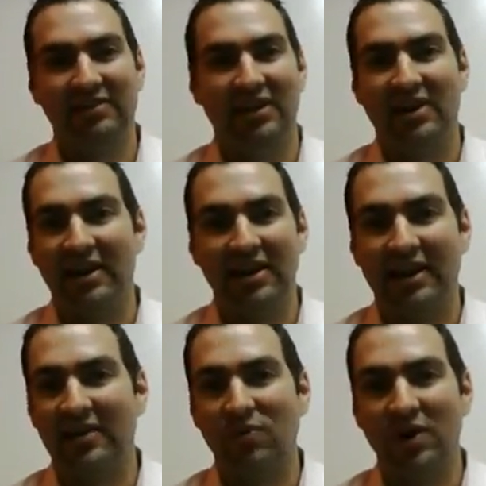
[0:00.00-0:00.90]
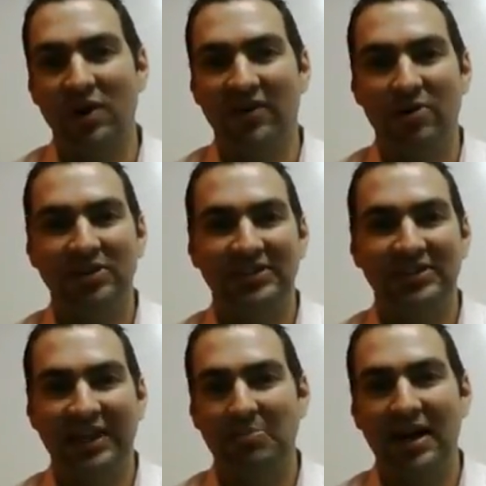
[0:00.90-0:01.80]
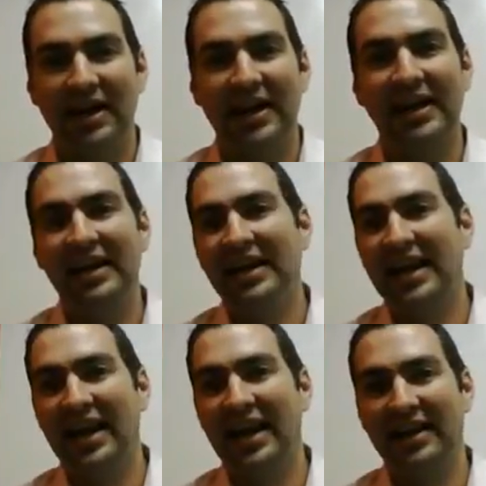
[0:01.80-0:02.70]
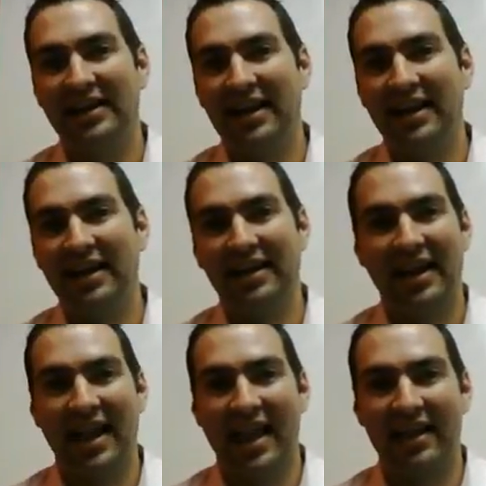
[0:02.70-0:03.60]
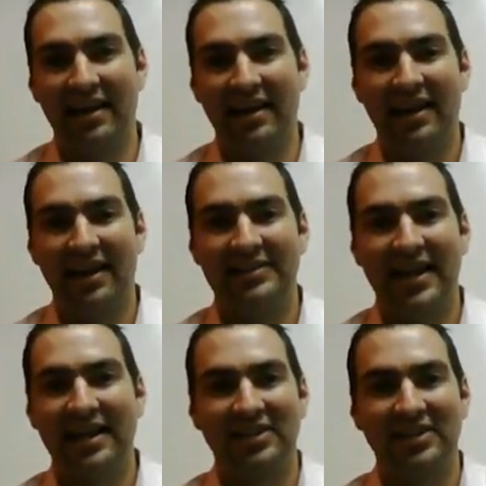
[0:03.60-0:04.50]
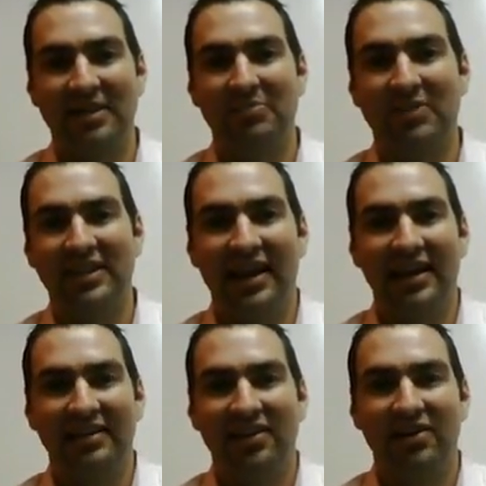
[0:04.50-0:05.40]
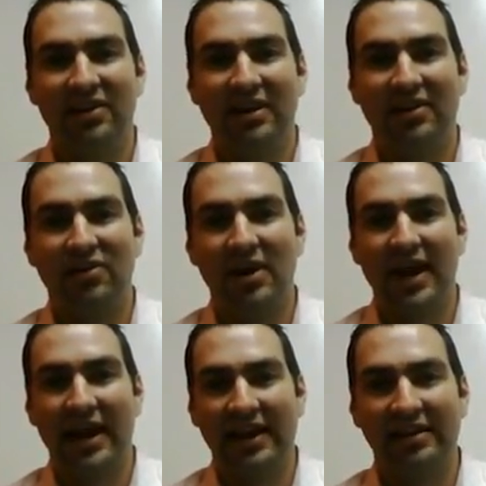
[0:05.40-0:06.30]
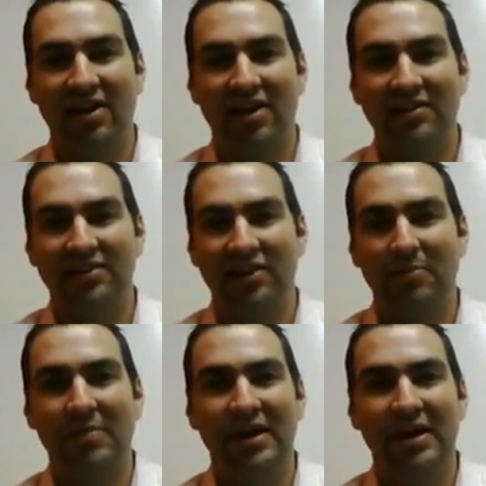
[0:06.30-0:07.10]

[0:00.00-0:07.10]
It can work for almost anybody, and it's actually something that can create long-term